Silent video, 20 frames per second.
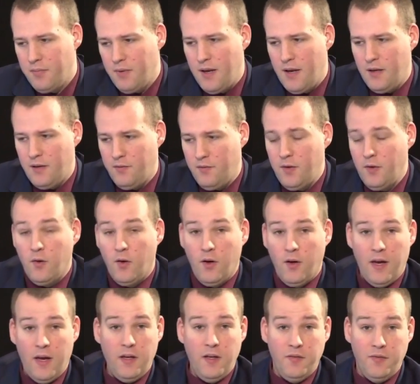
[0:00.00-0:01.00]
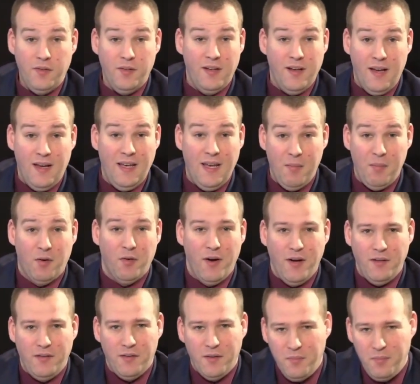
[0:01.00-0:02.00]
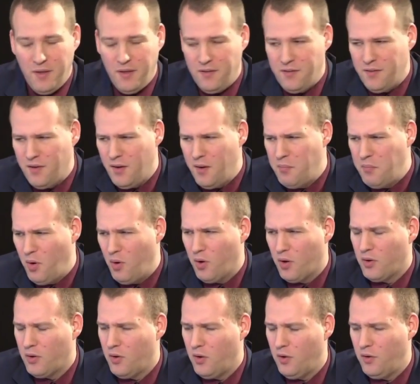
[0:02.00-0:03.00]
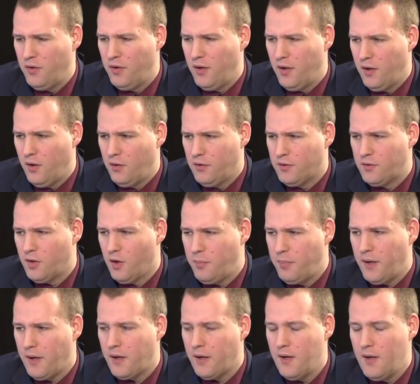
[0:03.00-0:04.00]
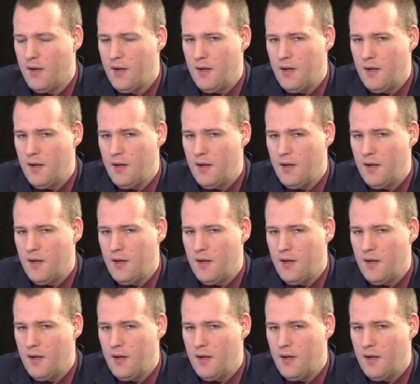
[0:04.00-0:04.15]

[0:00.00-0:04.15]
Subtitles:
and we will even elaborate a bit more on the topic,